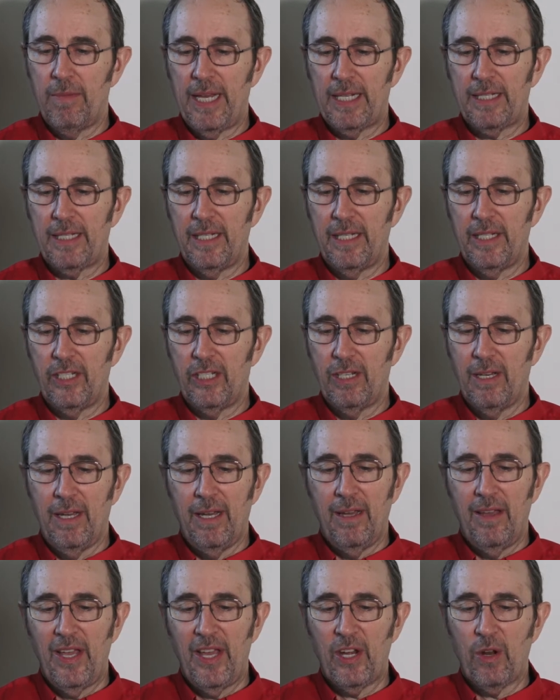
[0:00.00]
message
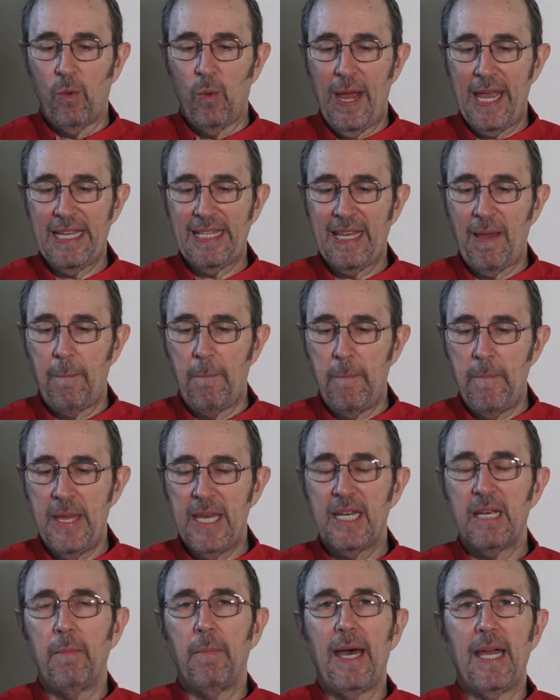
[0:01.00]
in a way that
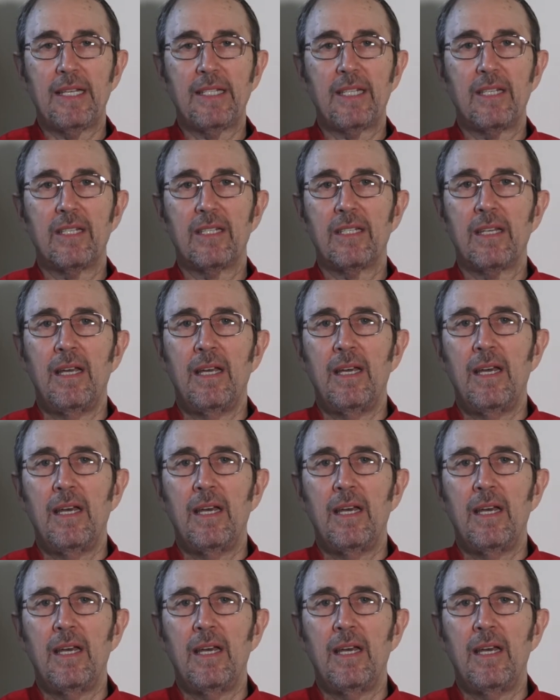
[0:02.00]
minimizes